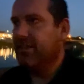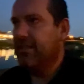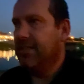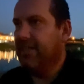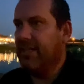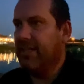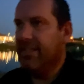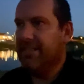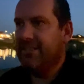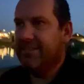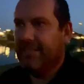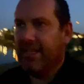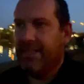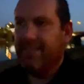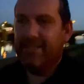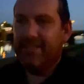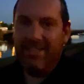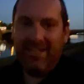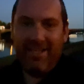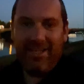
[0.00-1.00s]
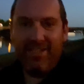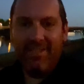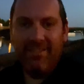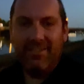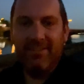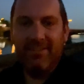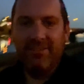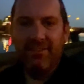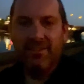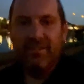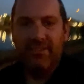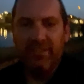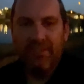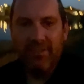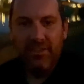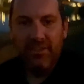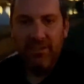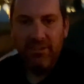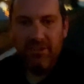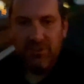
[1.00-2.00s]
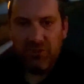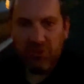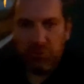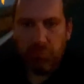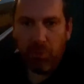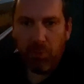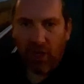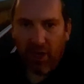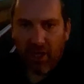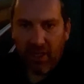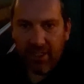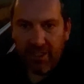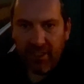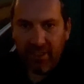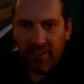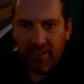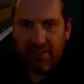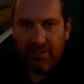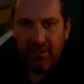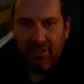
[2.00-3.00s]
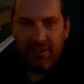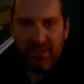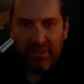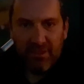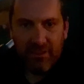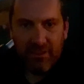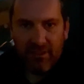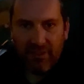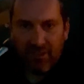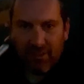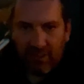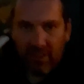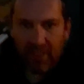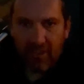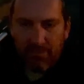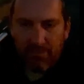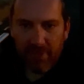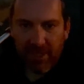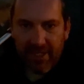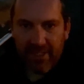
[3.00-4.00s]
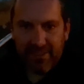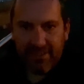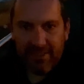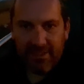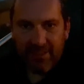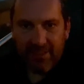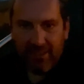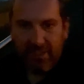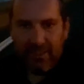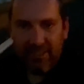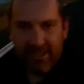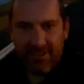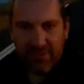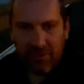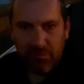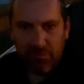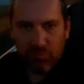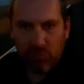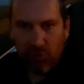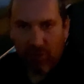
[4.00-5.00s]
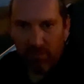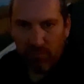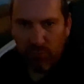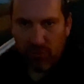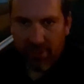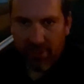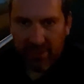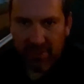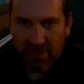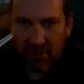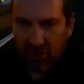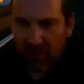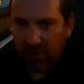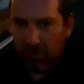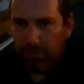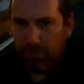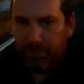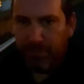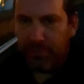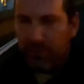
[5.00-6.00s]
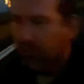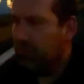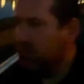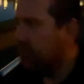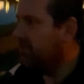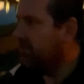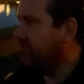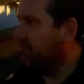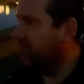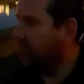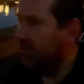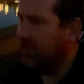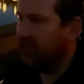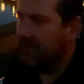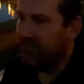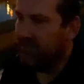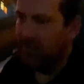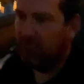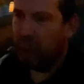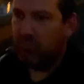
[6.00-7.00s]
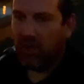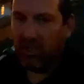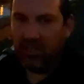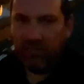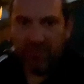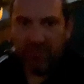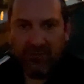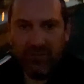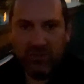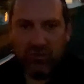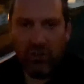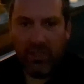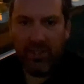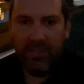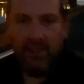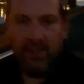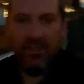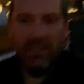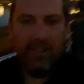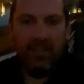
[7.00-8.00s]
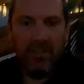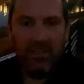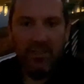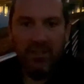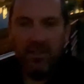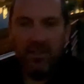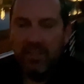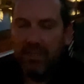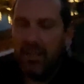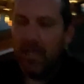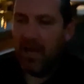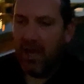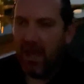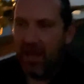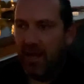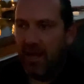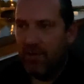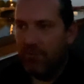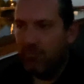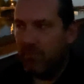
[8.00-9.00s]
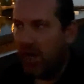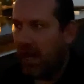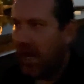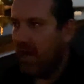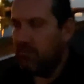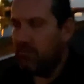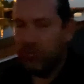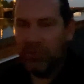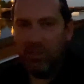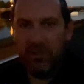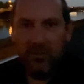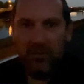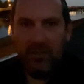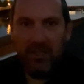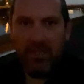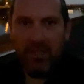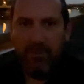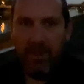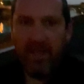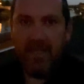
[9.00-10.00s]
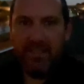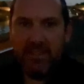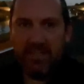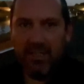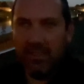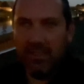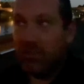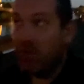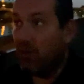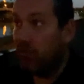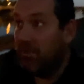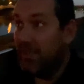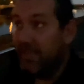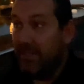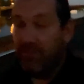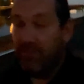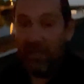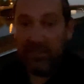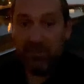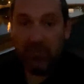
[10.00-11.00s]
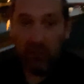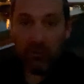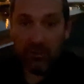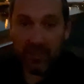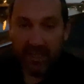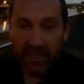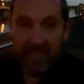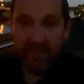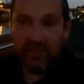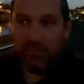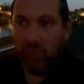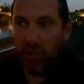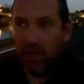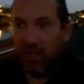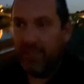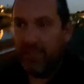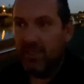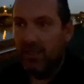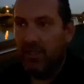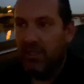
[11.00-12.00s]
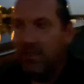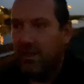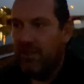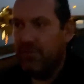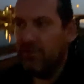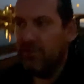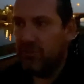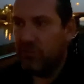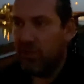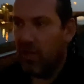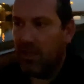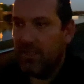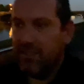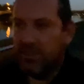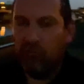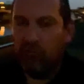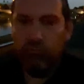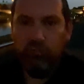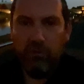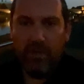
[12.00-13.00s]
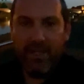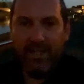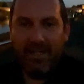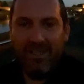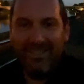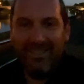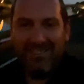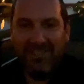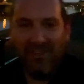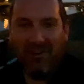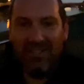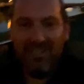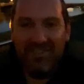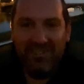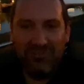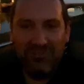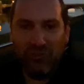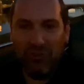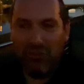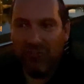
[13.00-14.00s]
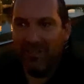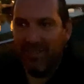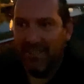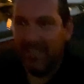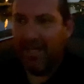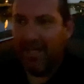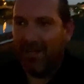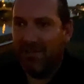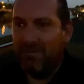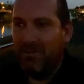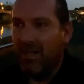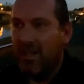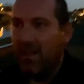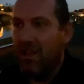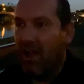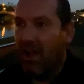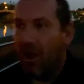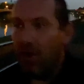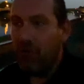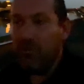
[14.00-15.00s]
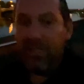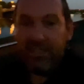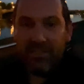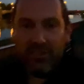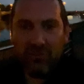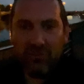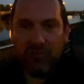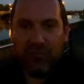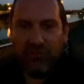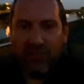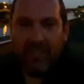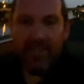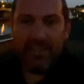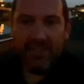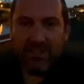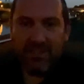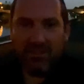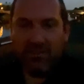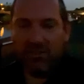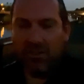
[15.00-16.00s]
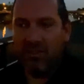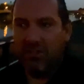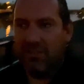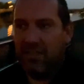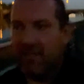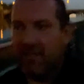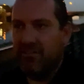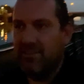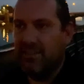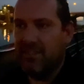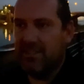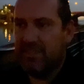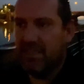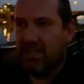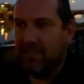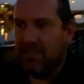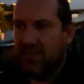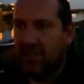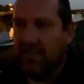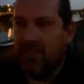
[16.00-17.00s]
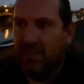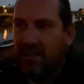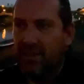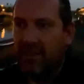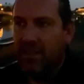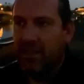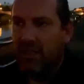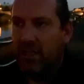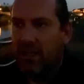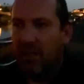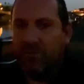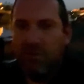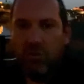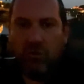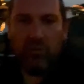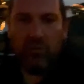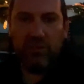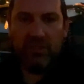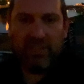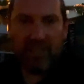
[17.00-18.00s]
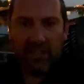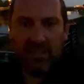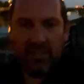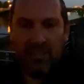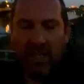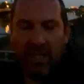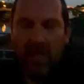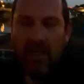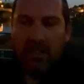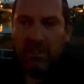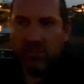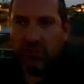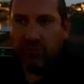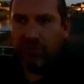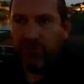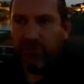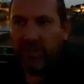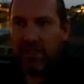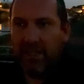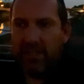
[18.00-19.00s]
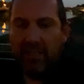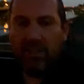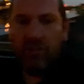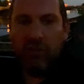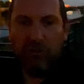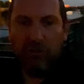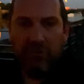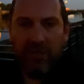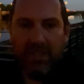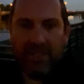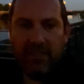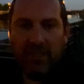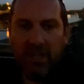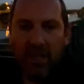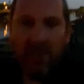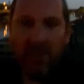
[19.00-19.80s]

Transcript: It's Des here, just by an amazingly lit up Trent Bridge on a beautiful evening by the River Trent. Absolutely amazing. Can't believe how dark it is, mind. The nights are really starting to draw in now. Only just finished the solidarity session. Of course, that's something I'll encourage.